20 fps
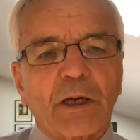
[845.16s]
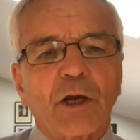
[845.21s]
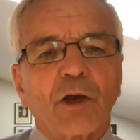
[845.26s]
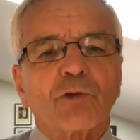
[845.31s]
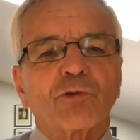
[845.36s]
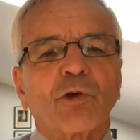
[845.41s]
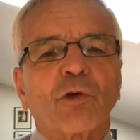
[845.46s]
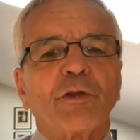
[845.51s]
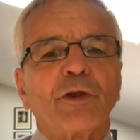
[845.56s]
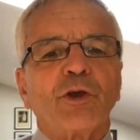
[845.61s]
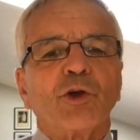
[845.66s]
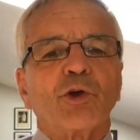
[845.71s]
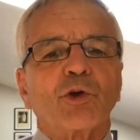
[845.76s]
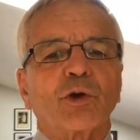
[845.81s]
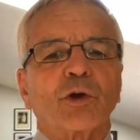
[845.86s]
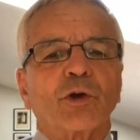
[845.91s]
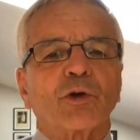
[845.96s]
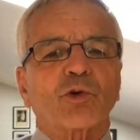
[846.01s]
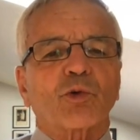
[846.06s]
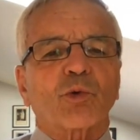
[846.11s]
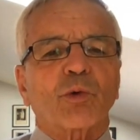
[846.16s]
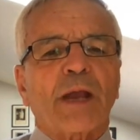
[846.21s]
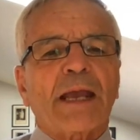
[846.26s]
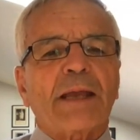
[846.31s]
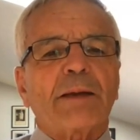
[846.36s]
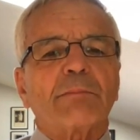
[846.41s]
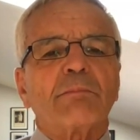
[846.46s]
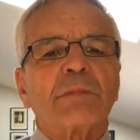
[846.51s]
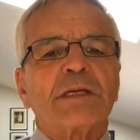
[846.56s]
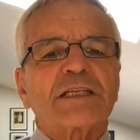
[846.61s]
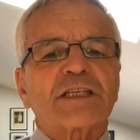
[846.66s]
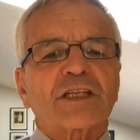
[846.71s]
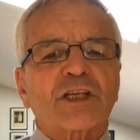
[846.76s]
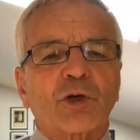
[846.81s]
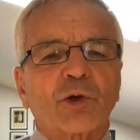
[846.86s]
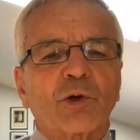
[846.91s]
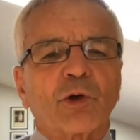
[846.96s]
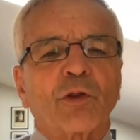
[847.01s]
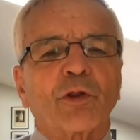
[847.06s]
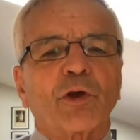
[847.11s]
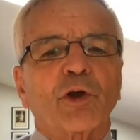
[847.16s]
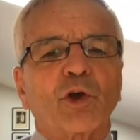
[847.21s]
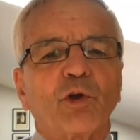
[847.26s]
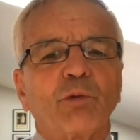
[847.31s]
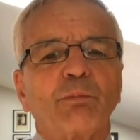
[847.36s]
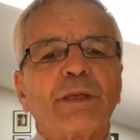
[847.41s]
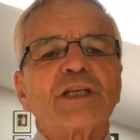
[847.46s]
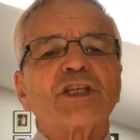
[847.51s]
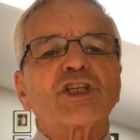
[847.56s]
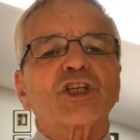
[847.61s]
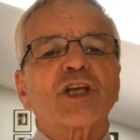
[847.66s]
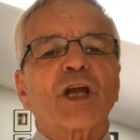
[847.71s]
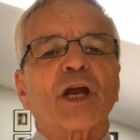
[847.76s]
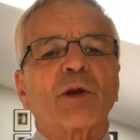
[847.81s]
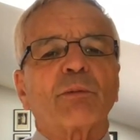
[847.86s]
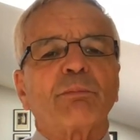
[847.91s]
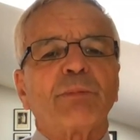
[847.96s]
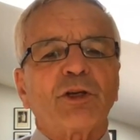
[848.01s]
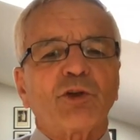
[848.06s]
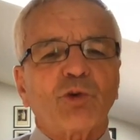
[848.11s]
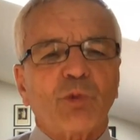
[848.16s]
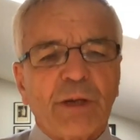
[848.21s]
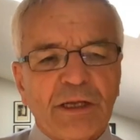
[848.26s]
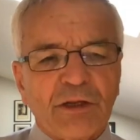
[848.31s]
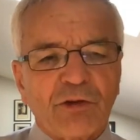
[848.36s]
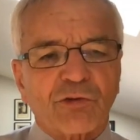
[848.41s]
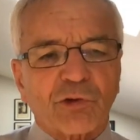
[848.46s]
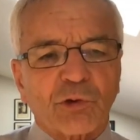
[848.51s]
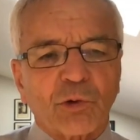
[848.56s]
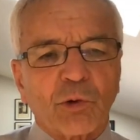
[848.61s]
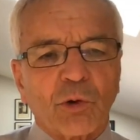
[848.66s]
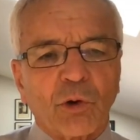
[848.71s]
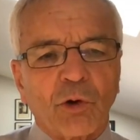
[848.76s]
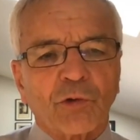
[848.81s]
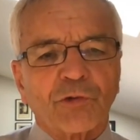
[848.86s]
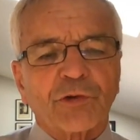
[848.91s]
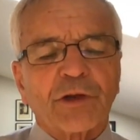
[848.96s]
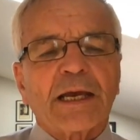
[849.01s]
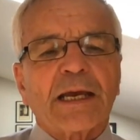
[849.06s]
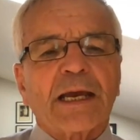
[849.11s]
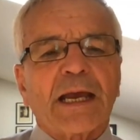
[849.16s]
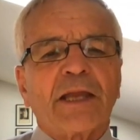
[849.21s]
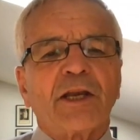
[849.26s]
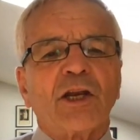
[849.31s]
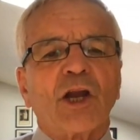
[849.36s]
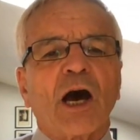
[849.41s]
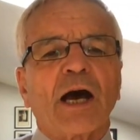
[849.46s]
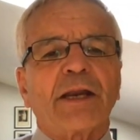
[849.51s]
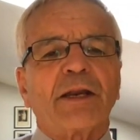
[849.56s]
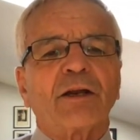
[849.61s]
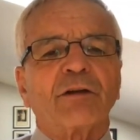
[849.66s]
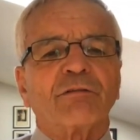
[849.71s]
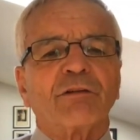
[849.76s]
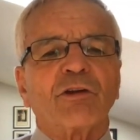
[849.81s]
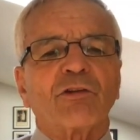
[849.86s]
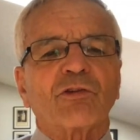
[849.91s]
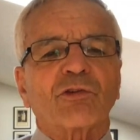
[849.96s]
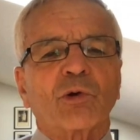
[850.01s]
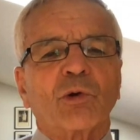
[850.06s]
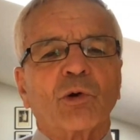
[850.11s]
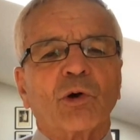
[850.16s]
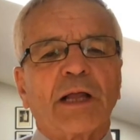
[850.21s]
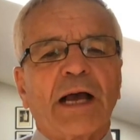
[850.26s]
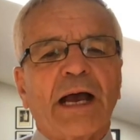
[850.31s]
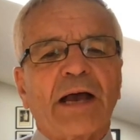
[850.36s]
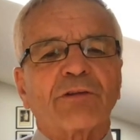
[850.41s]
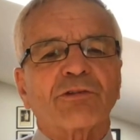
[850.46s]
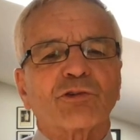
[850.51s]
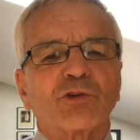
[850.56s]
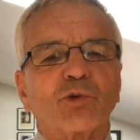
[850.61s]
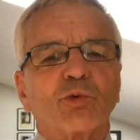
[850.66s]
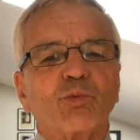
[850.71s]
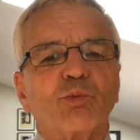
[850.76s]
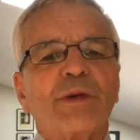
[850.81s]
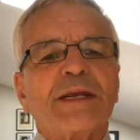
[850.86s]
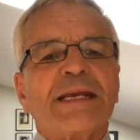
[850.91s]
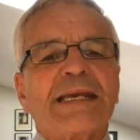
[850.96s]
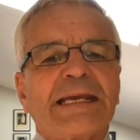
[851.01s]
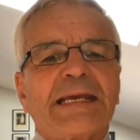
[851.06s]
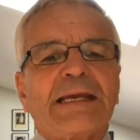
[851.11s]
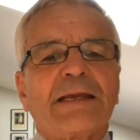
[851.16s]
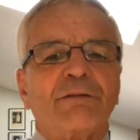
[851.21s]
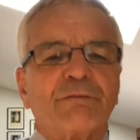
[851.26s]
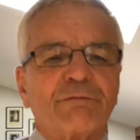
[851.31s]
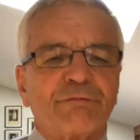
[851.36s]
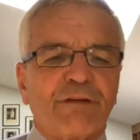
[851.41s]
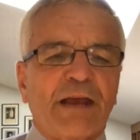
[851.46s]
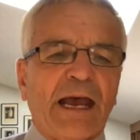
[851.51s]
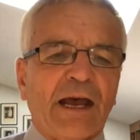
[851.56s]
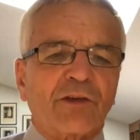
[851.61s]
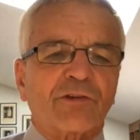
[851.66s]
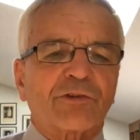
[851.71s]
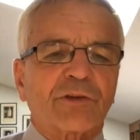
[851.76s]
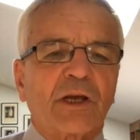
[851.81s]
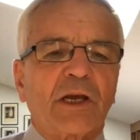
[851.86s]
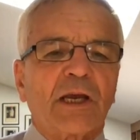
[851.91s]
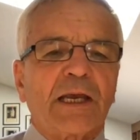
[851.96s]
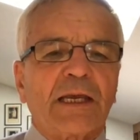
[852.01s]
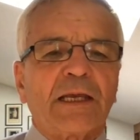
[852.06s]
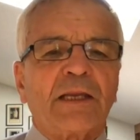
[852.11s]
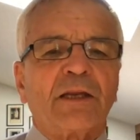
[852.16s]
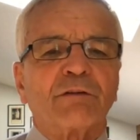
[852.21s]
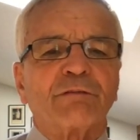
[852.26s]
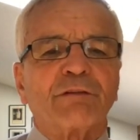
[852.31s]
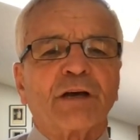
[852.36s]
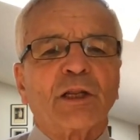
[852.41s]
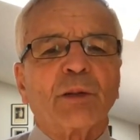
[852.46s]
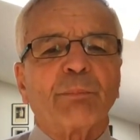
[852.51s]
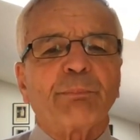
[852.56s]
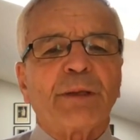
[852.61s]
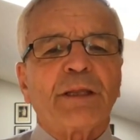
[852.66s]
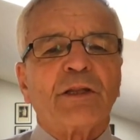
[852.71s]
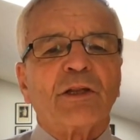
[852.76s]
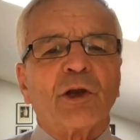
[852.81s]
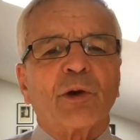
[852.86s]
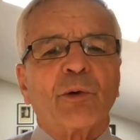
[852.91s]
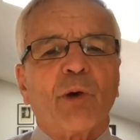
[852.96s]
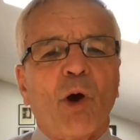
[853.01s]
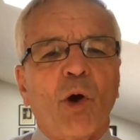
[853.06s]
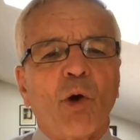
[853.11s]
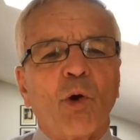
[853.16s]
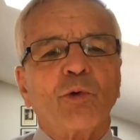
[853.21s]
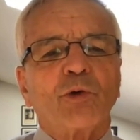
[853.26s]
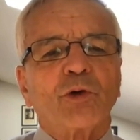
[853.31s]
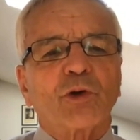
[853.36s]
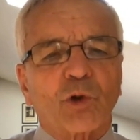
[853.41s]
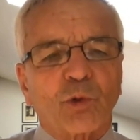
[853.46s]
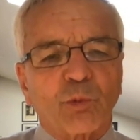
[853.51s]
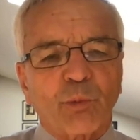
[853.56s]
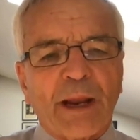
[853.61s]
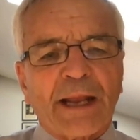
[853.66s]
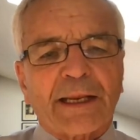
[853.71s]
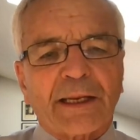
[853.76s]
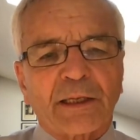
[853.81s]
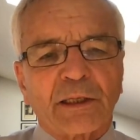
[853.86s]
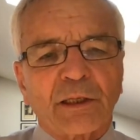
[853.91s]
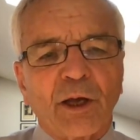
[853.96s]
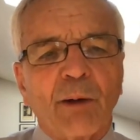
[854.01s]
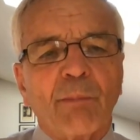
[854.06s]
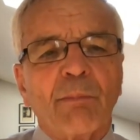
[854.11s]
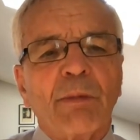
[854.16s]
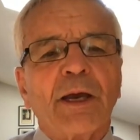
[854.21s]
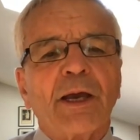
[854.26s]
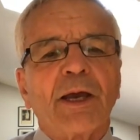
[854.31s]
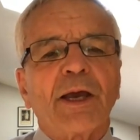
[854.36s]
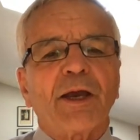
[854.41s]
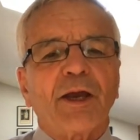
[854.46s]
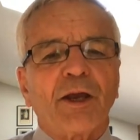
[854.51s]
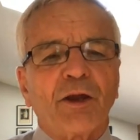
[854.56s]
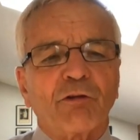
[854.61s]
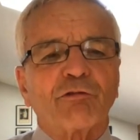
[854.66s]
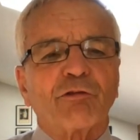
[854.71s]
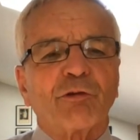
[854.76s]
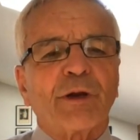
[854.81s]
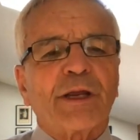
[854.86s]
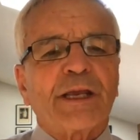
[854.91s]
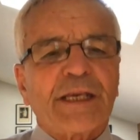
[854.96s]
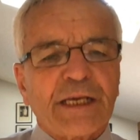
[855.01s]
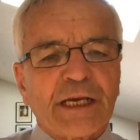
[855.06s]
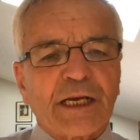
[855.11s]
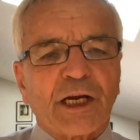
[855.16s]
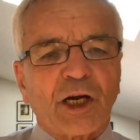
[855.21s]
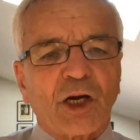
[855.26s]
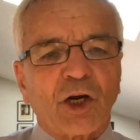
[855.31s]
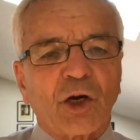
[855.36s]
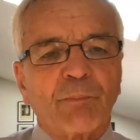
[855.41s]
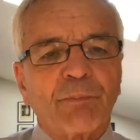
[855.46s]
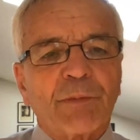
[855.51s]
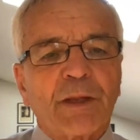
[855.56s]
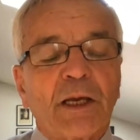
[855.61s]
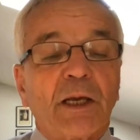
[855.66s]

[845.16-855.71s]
so that you could create material that could be shared between schools, and not every school has to reinvest in developing their own curriculum every year.